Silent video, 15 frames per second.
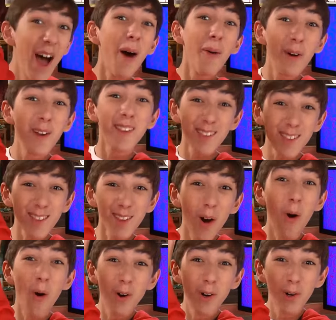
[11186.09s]
That was
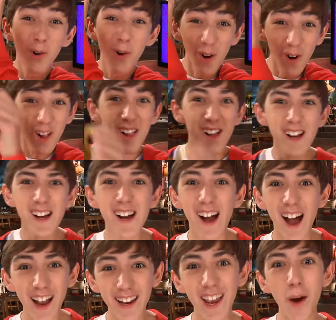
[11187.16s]
so cool.
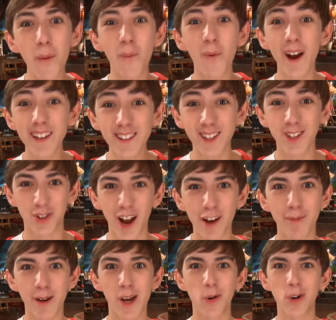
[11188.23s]
I can't wait to
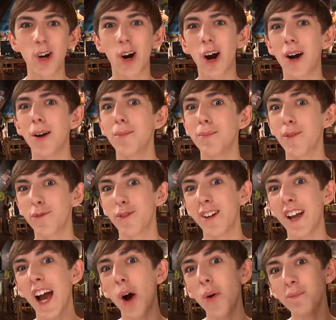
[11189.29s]
drive my own car. But for
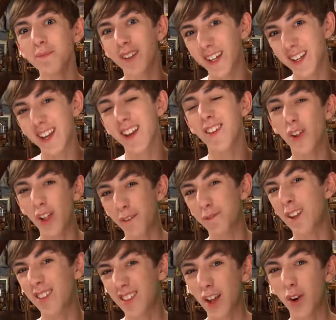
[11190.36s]
now, I guess I'll have
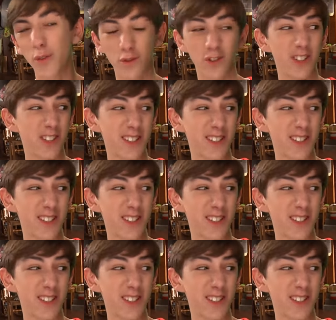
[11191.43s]
to settle for a